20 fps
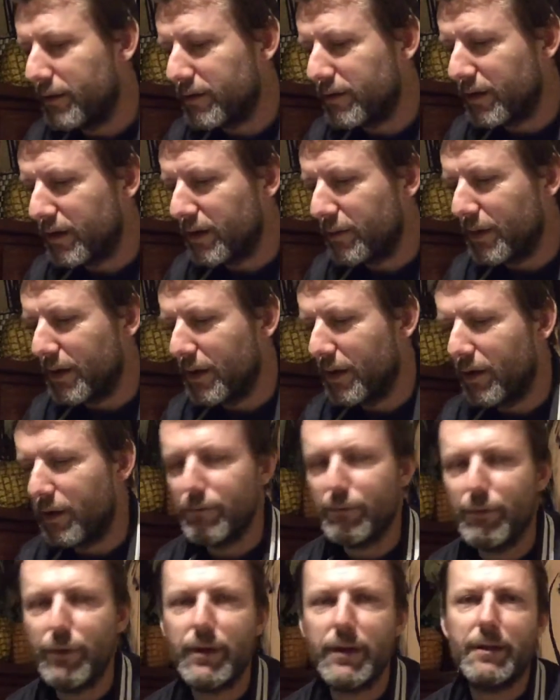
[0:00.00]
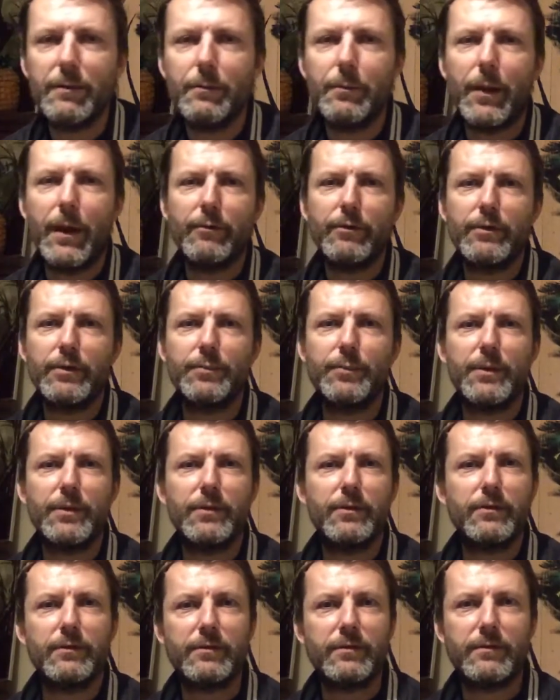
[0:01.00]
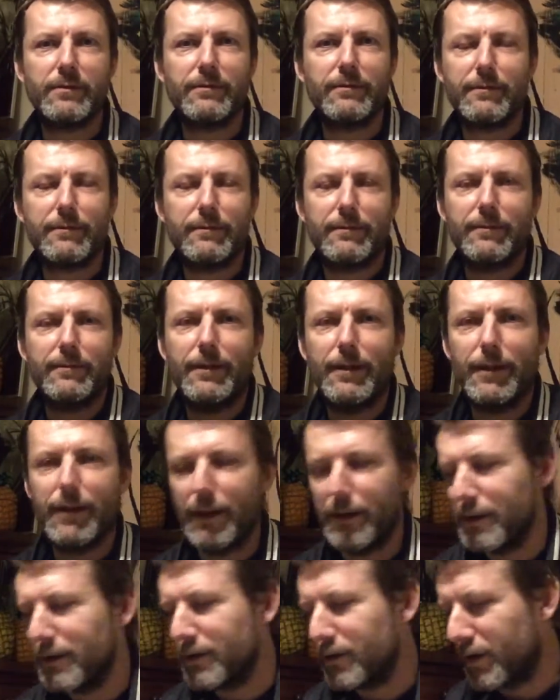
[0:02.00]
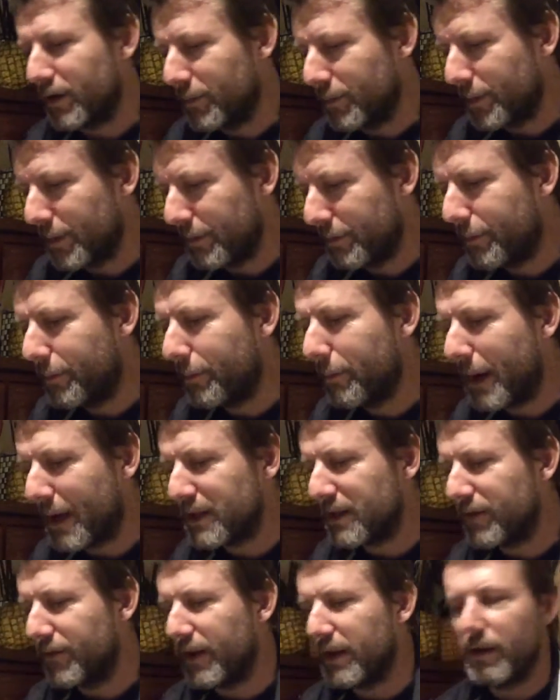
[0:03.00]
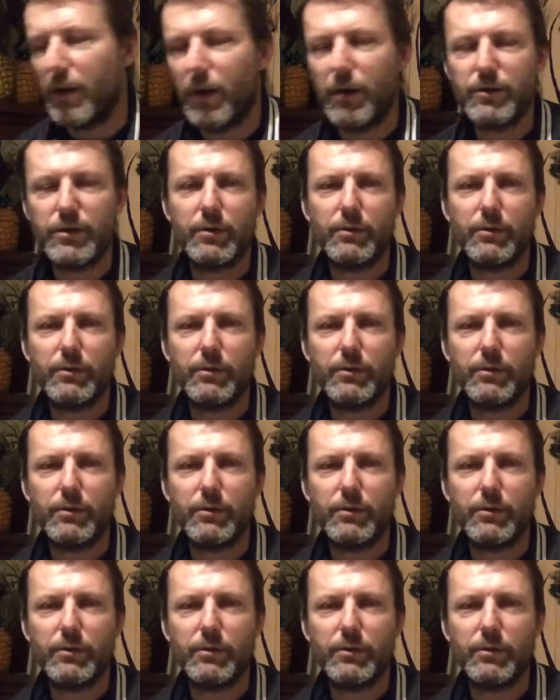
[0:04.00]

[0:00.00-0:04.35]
He's going to be like really embarrassed, because, that's going to be massive headlines.